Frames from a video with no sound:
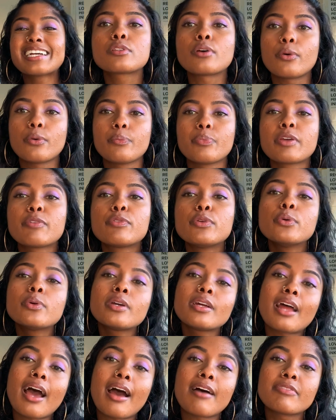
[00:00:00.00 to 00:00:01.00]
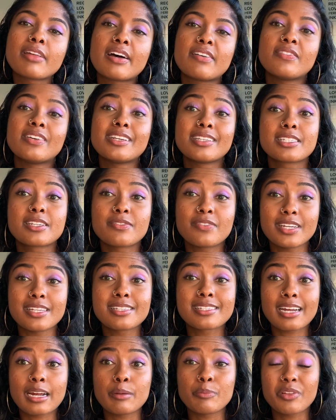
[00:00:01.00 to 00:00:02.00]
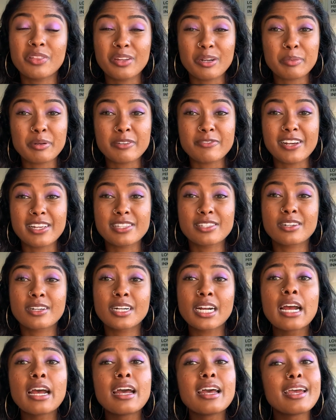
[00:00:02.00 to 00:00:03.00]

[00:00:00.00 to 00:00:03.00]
So if you can have that face-to-face time with your professor,